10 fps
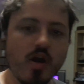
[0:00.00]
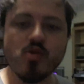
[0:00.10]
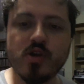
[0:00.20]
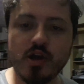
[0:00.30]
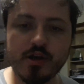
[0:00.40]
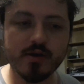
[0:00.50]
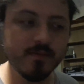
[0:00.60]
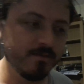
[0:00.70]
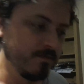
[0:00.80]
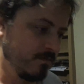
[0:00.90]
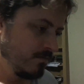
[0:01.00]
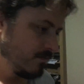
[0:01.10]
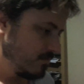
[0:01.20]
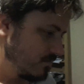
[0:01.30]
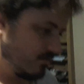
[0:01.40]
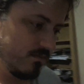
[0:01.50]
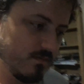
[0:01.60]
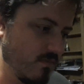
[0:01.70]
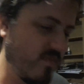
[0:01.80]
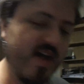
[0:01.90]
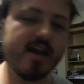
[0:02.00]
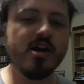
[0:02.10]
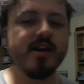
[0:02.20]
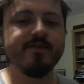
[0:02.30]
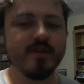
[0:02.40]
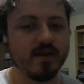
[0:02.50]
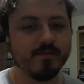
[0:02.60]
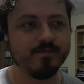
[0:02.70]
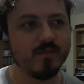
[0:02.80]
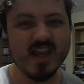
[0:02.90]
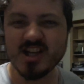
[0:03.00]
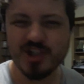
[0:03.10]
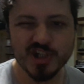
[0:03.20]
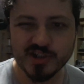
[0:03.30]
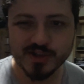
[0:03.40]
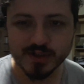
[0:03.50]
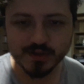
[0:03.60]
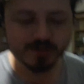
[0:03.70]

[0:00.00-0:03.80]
broken, that kind of thing. Injured,